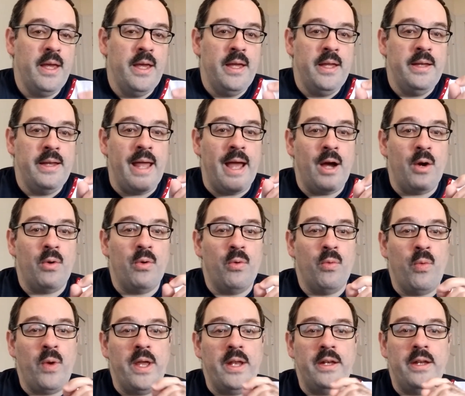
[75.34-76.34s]
Now,
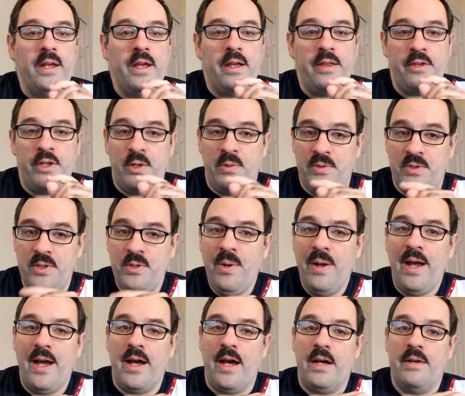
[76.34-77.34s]
when you do
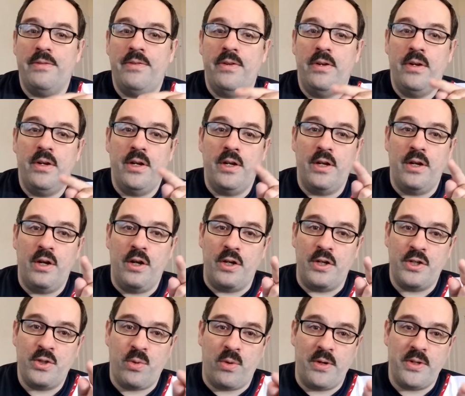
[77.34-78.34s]
have a
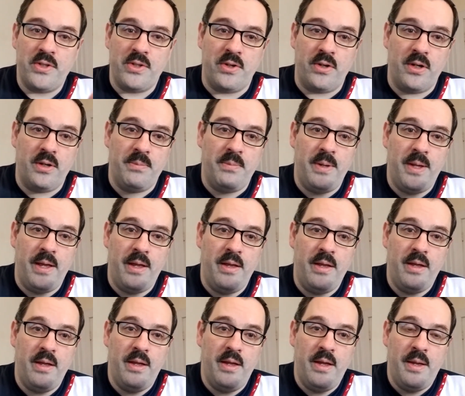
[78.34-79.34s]
short-term
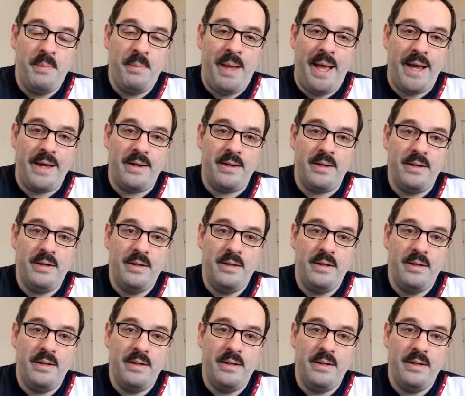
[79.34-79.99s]
pattern,